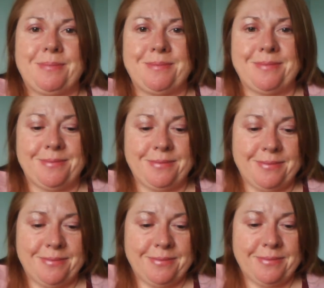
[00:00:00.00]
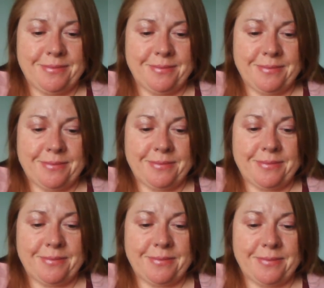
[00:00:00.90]

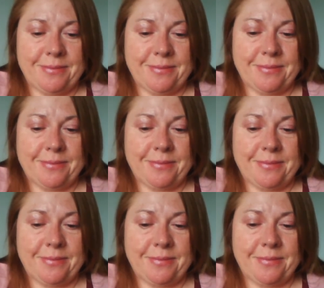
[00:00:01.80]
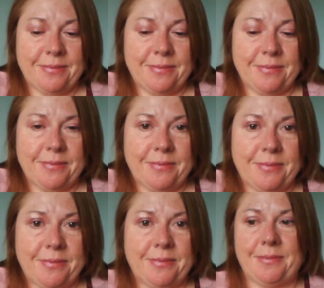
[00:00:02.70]

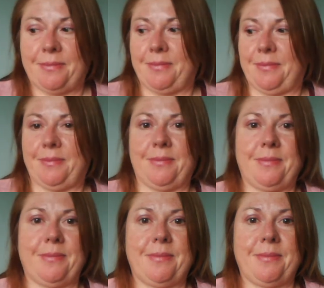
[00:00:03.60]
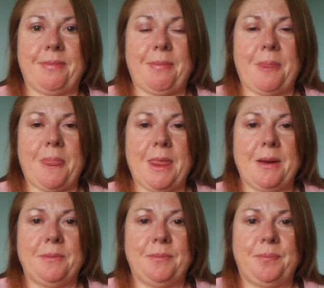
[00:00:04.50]

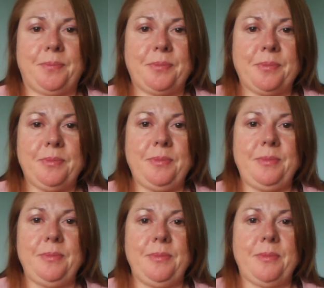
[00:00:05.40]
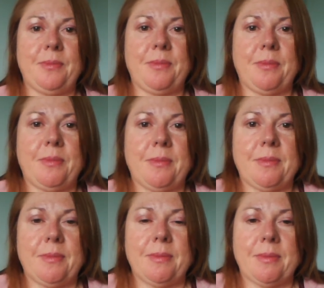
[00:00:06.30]
(silence)